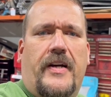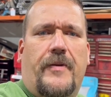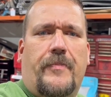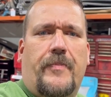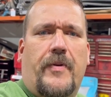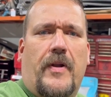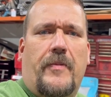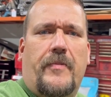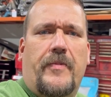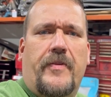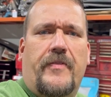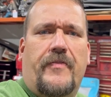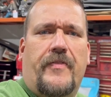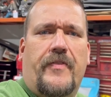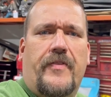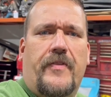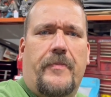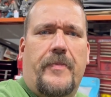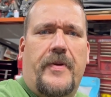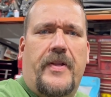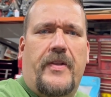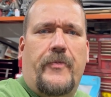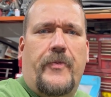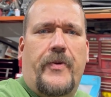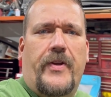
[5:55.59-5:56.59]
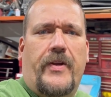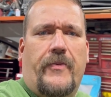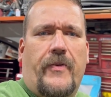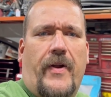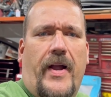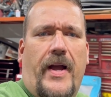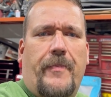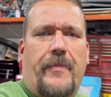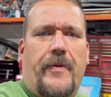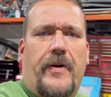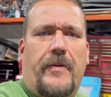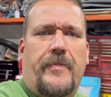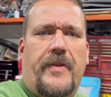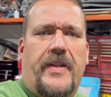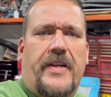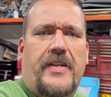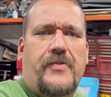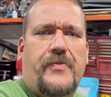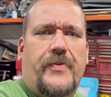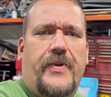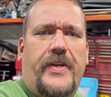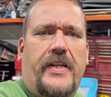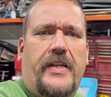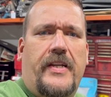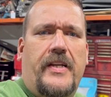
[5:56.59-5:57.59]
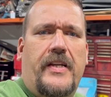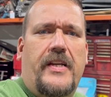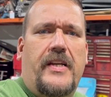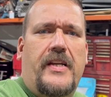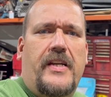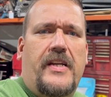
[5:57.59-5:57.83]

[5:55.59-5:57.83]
probably for the midweek wrap-up next week.